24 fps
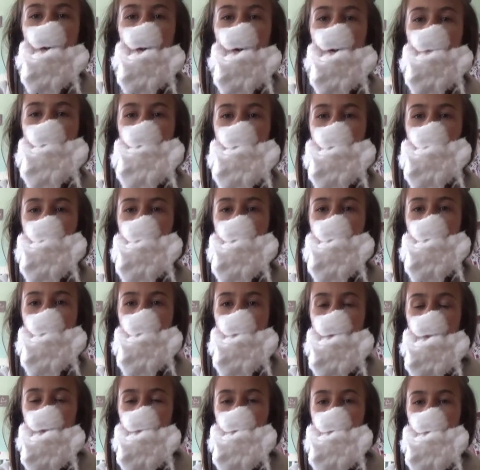I was
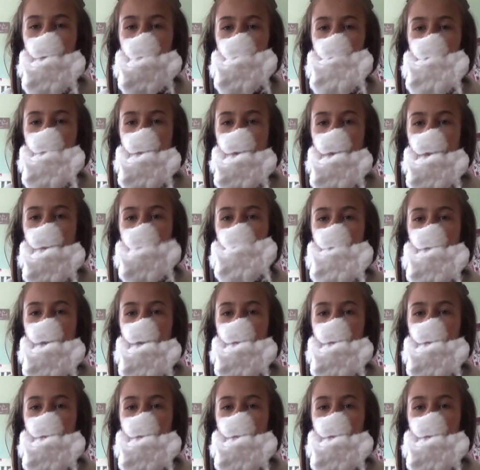born sometime in